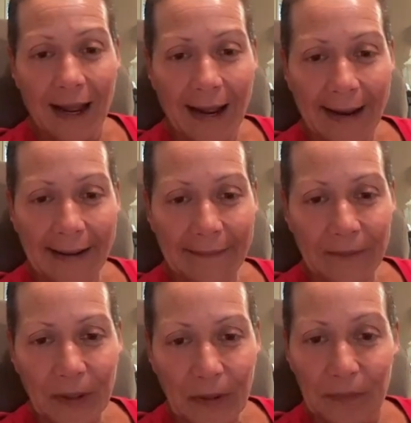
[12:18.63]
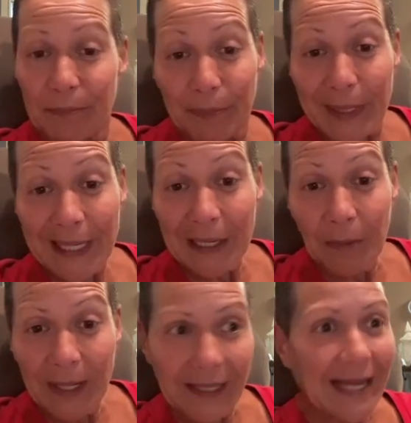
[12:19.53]
I don't know. But
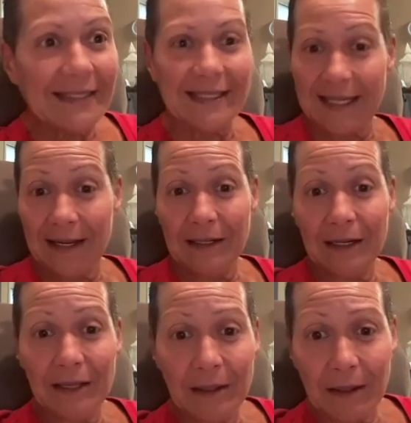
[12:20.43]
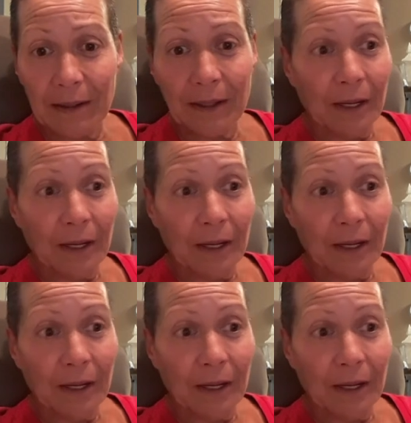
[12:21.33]
anyway, that's the end of the